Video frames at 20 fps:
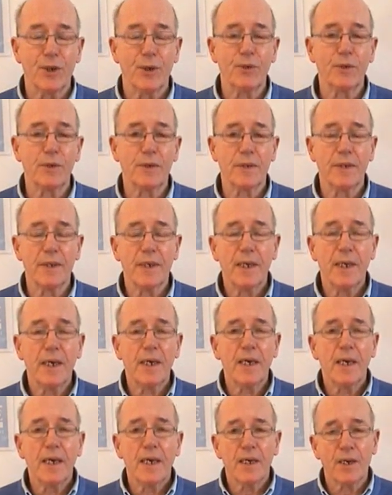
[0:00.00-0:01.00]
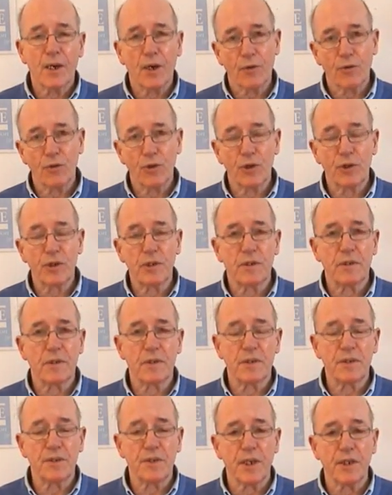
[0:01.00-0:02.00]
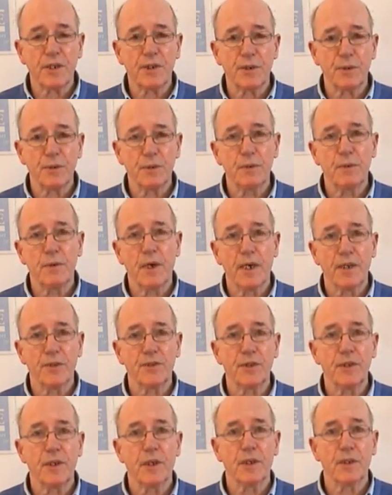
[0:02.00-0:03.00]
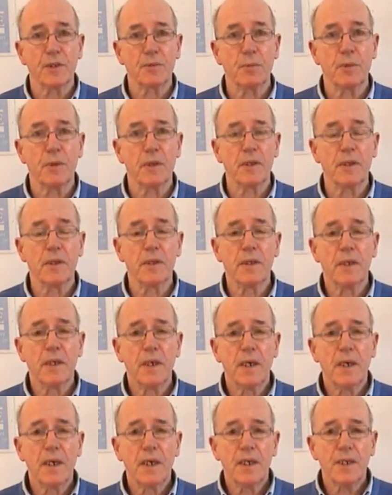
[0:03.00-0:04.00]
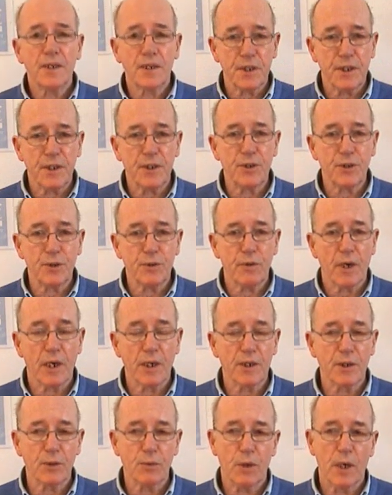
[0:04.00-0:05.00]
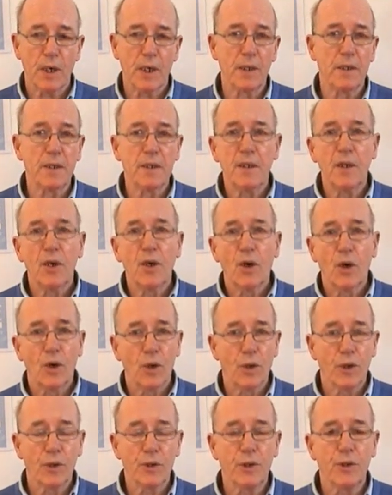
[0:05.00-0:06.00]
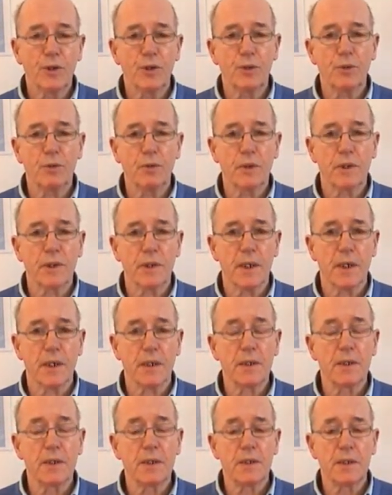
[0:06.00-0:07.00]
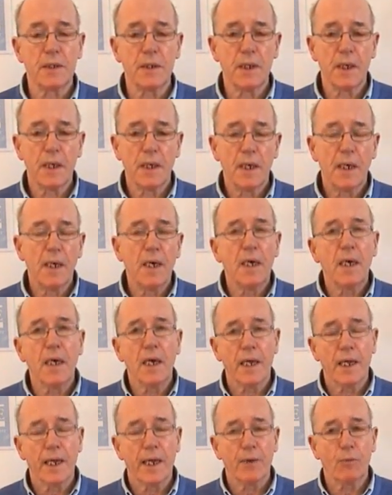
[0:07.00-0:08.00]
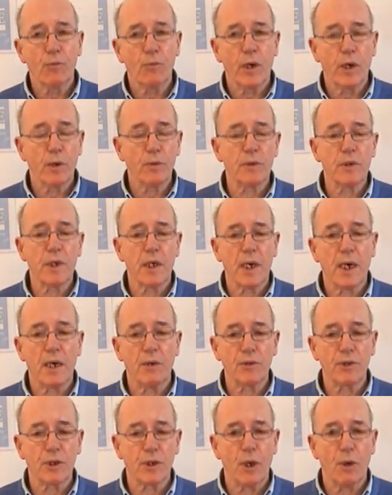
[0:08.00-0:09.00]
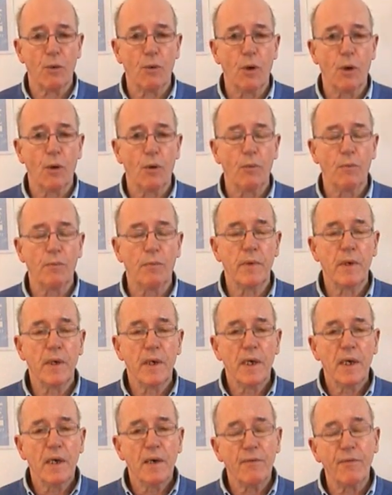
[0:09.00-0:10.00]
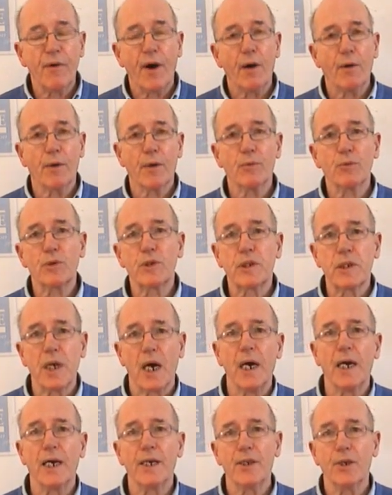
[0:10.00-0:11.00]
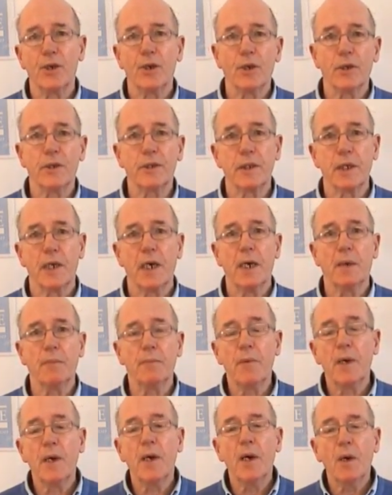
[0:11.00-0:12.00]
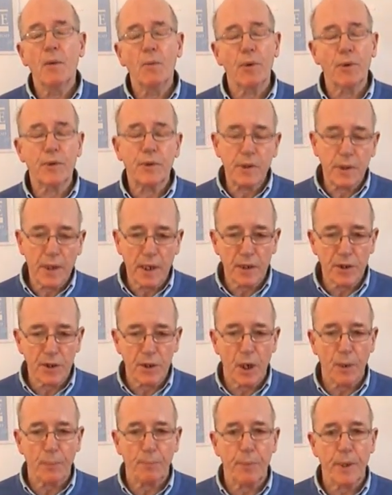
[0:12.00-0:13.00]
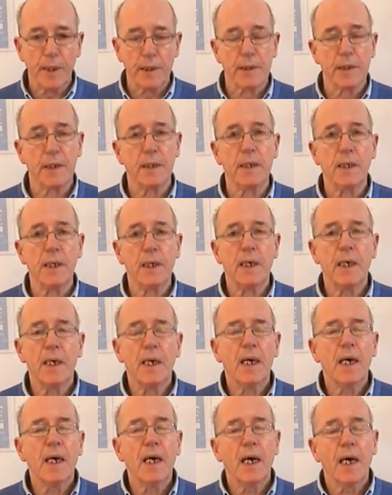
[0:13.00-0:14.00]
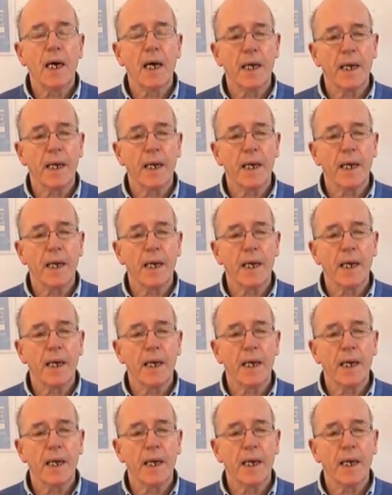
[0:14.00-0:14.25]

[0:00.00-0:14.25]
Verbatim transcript: I'd had a stroke. Got rushed straight to NC Hospital, seen to away, all the usual tests then um, when I was allowed to go home, found I was tired all the time, but things got better.